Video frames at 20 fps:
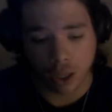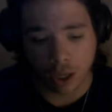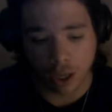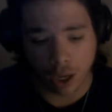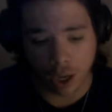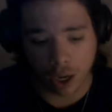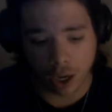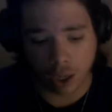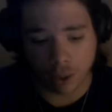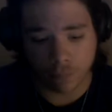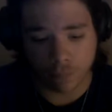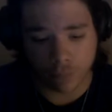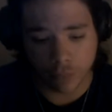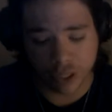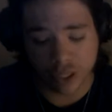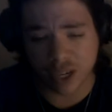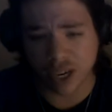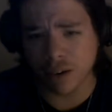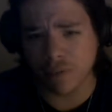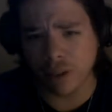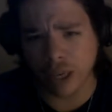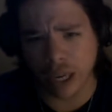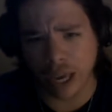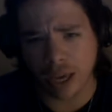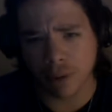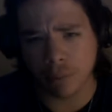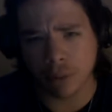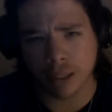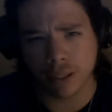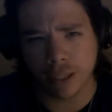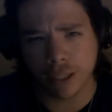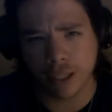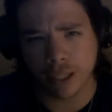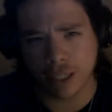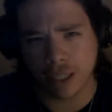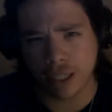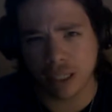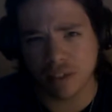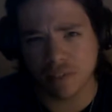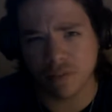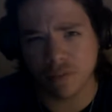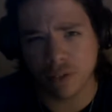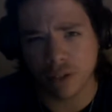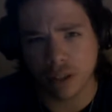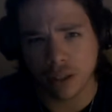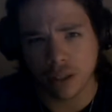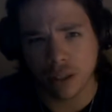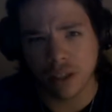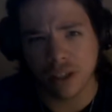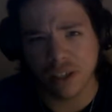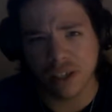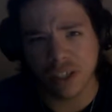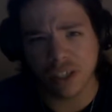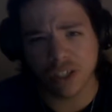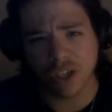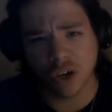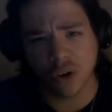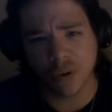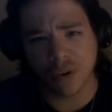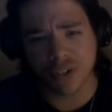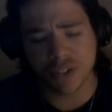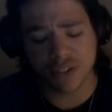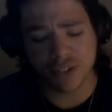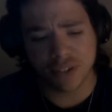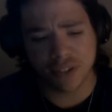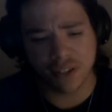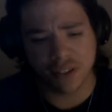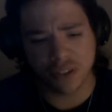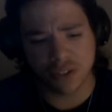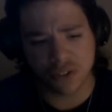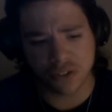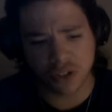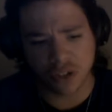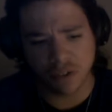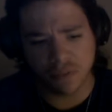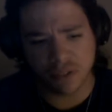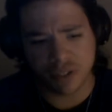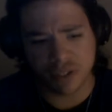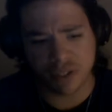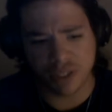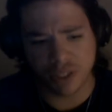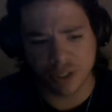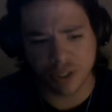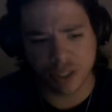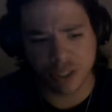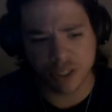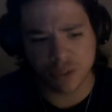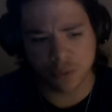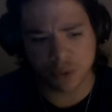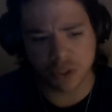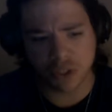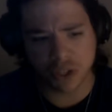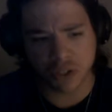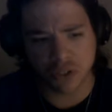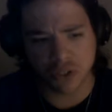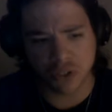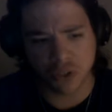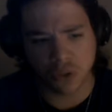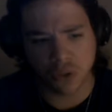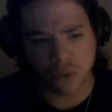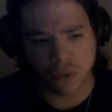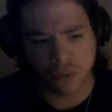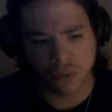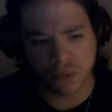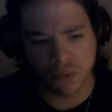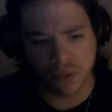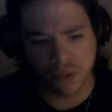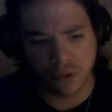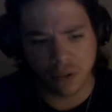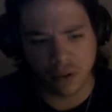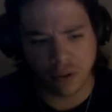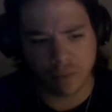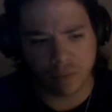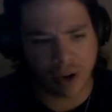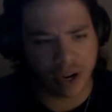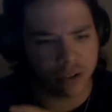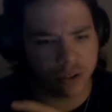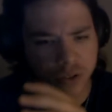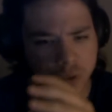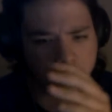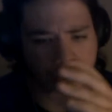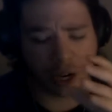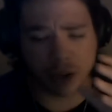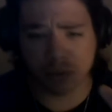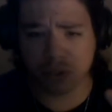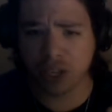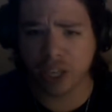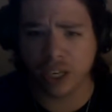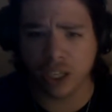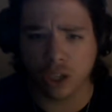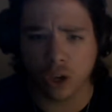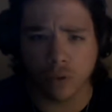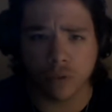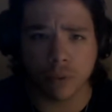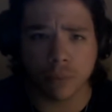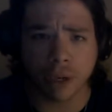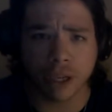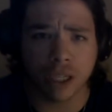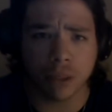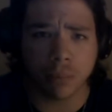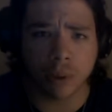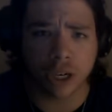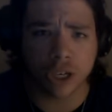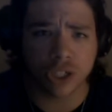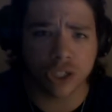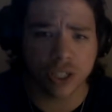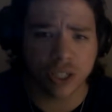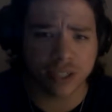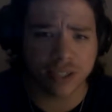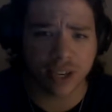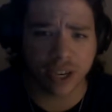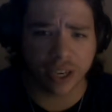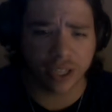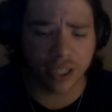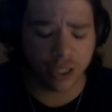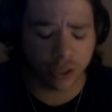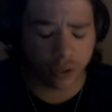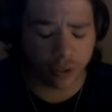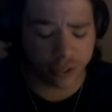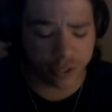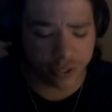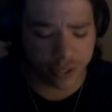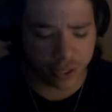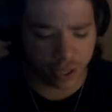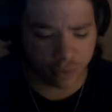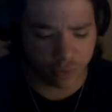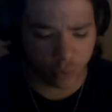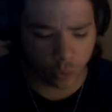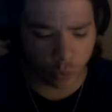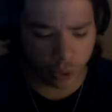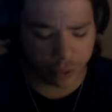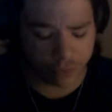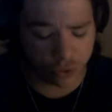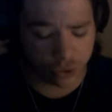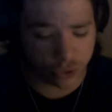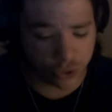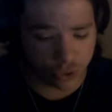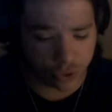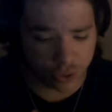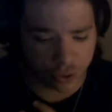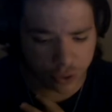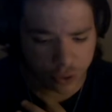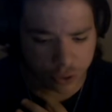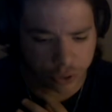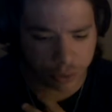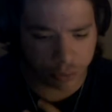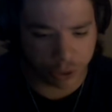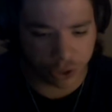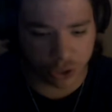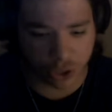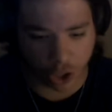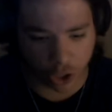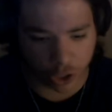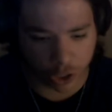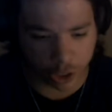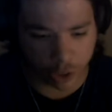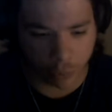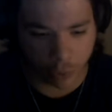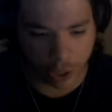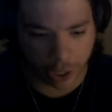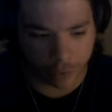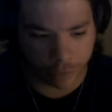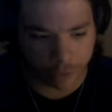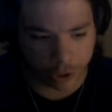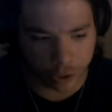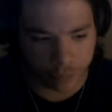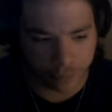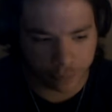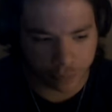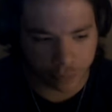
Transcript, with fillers: um, it's kind of like Ivan and Eve, you know, because the start of the series was also around when I was getting over my depression, anxiety, and all this stuff, to where I was just super dark and whatever.